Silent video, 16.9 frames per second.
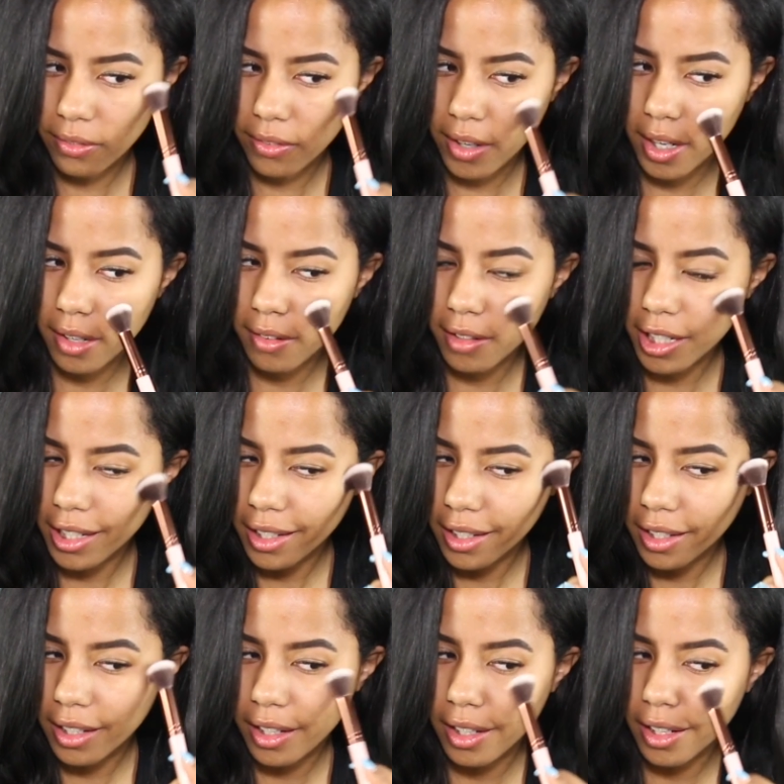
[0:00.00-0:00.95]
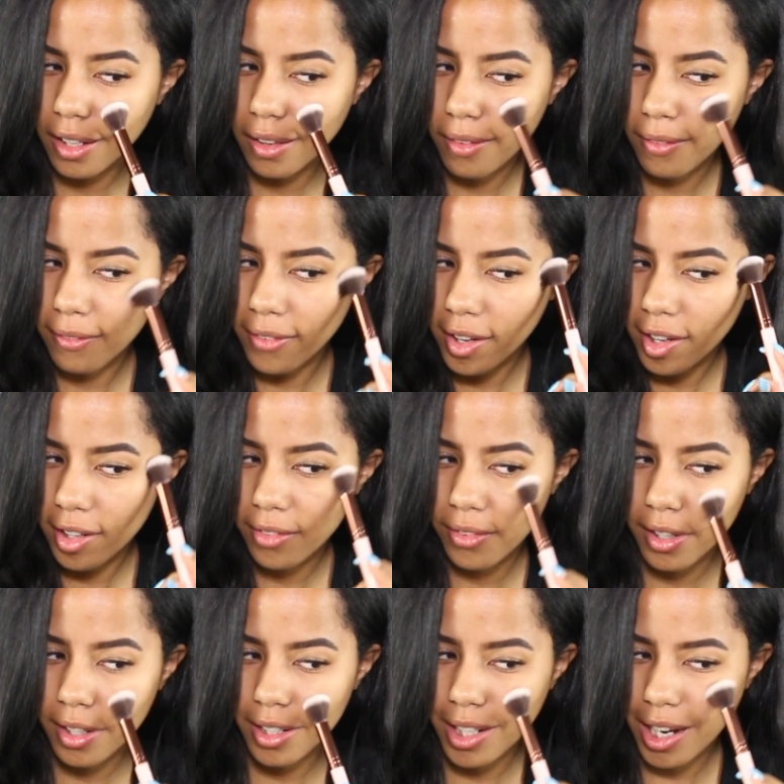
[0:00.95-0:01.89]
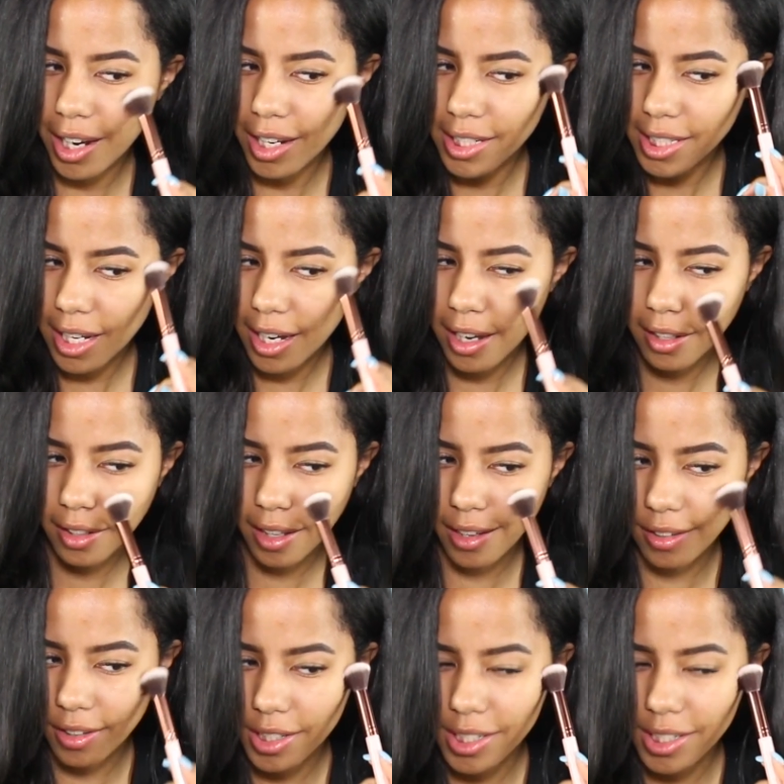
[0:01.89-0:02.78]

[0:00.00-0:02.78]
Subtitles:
very nice highlighter.